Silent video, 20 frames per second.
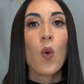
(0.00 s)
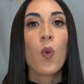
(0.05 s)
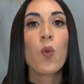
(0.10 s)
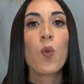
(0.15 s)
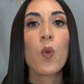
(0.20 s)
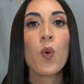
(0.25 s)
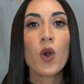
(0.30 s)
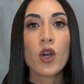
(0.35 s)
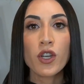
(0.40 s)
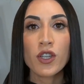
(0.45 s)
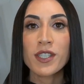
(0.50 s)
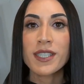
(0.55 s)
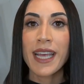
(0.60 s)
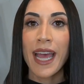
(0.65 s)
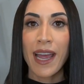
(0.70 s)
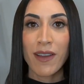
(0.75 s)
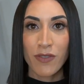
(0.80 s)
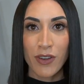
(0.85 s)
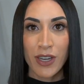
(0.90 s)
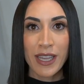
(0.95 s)
words
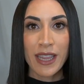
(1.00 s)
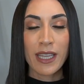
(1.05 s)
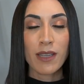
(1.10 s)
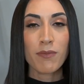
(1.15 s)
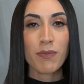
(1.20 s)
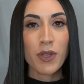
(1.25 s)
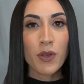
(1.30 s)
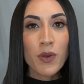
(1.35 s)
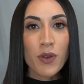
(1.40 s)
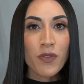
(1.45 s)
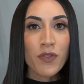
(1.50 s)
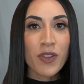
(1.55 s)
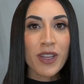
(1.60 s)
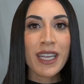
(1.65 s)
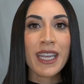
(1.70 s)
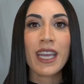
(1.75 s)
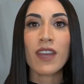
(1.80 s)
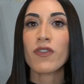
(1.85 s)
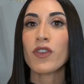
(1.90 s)
everything beautifully.